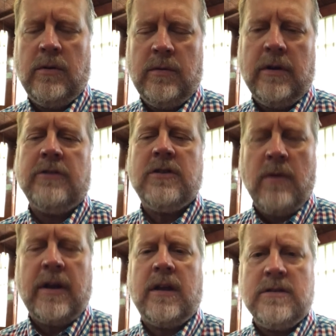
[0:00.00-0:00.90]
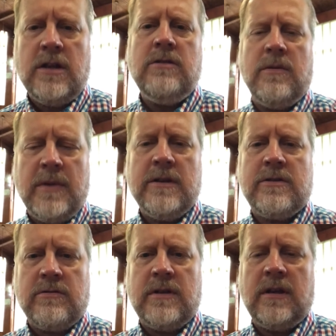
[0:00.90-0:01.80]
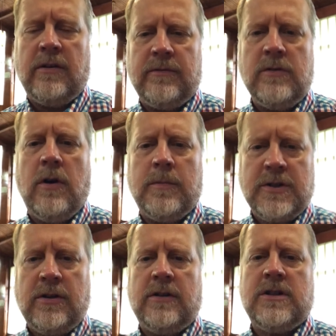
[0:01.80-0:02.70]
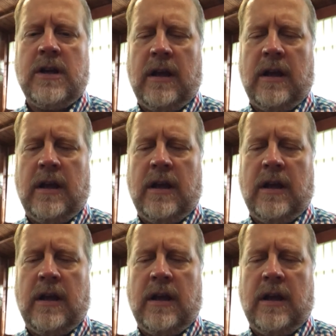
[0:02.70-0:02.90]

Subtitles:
we also want to continue the ministry of New Hope Church,